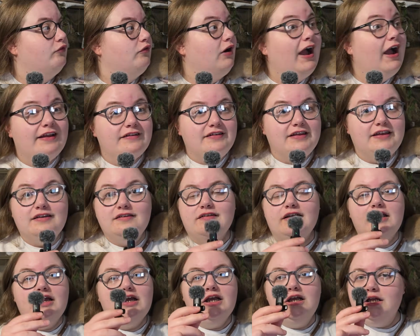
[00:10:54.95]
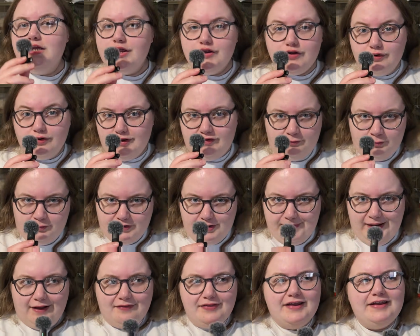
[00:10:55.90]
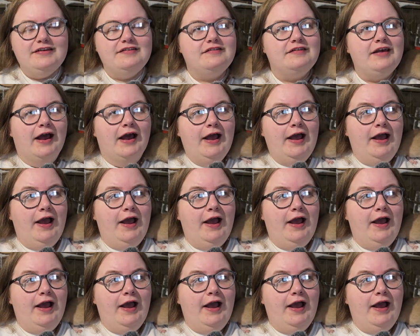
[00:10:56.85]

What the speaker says: varieties, you don't need to worry about this.